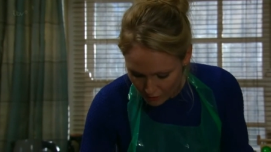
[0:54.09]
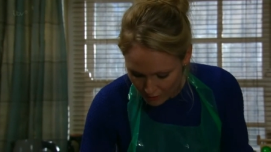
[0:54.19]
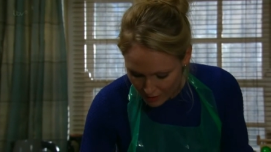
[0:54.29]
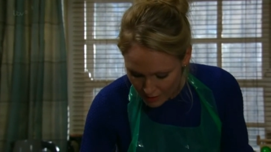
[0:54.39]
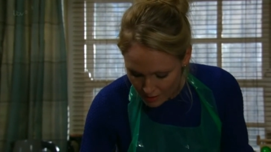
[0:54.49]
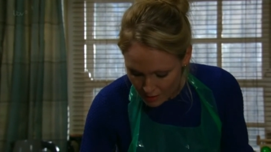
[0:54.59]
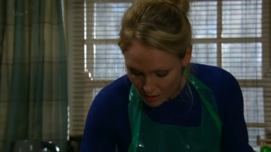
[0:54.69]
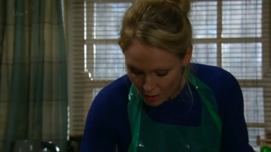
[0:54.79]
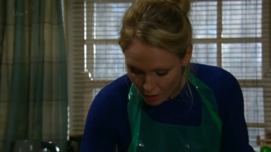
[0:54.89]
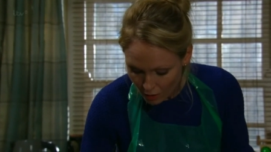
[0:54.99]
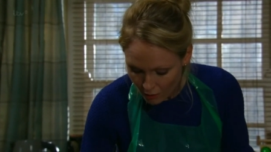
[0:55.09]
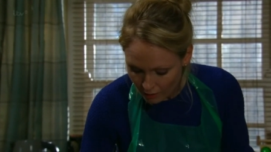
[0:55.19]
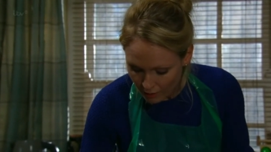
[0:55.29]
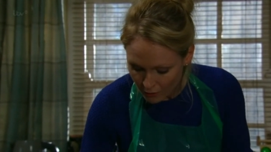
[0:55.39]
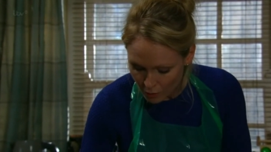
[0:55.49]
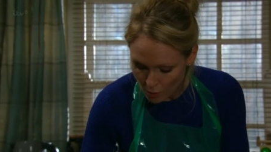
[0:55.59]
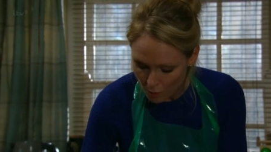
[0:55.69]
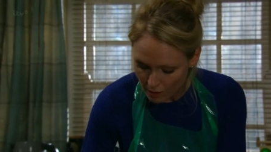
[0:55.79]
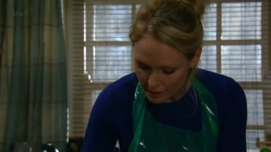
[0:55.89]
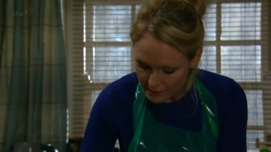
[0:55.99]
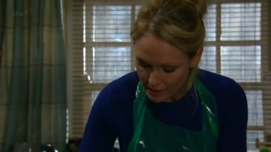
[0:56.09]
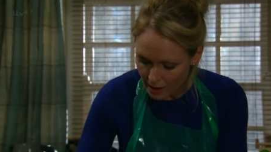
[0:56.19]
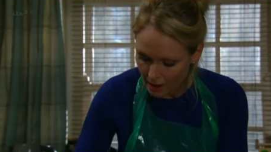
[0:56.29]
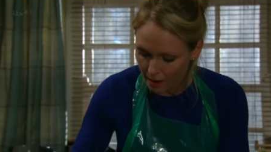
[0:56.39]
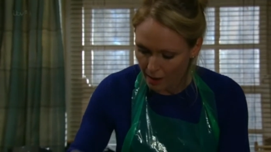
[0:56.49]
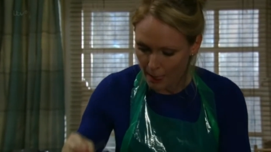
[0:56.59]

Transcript: your face, or I'll give you a wonky scar.